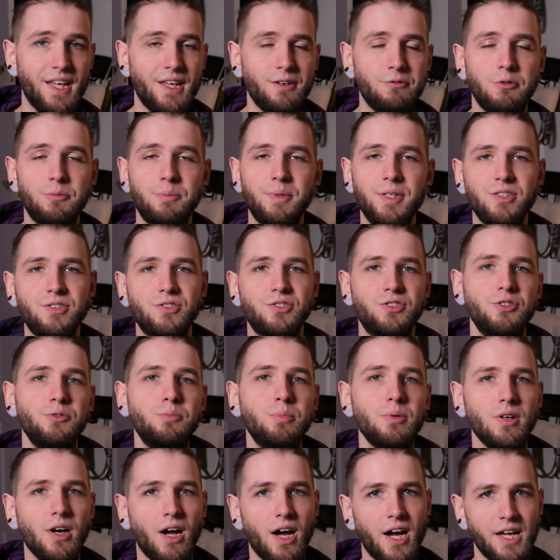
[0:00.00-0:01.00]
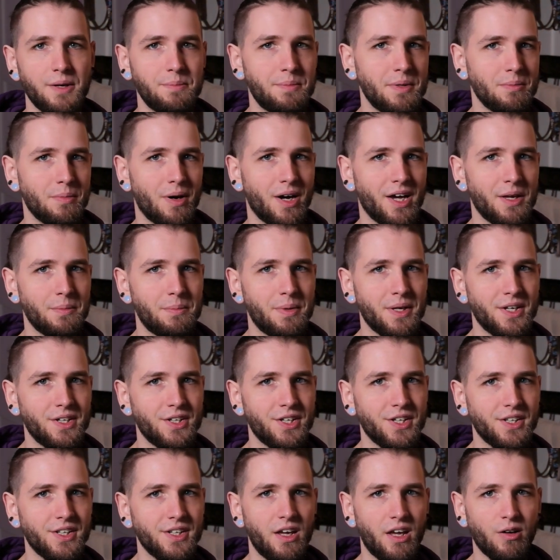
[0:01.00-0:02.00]
It would be super hype in my
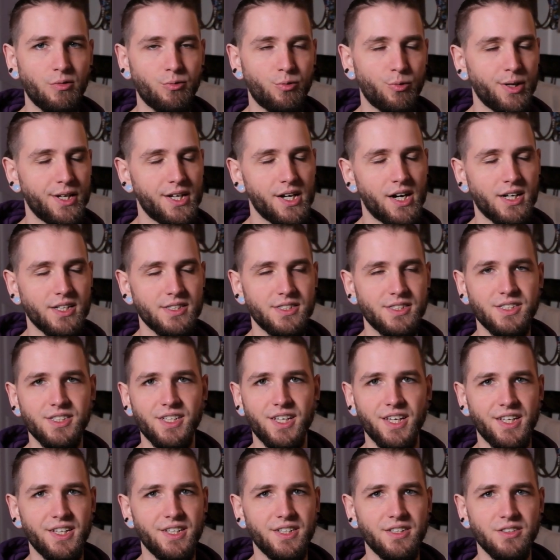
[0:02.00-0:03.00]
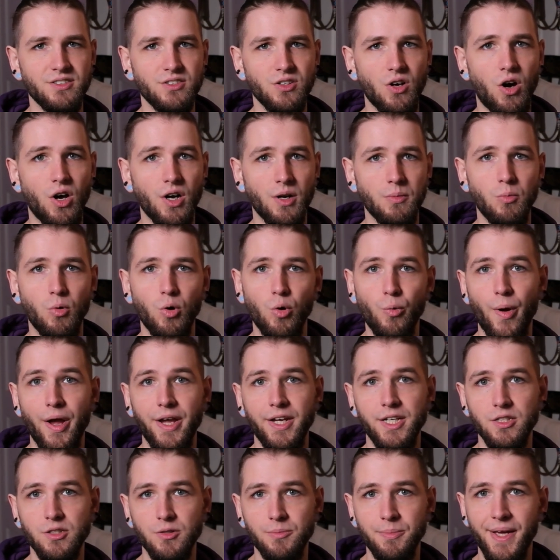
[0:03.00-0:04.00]
opinion if we got skins on a more
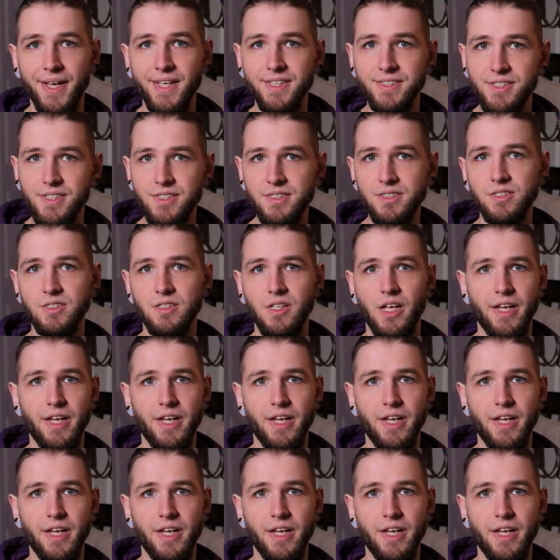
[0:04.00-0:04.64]
regular basis, like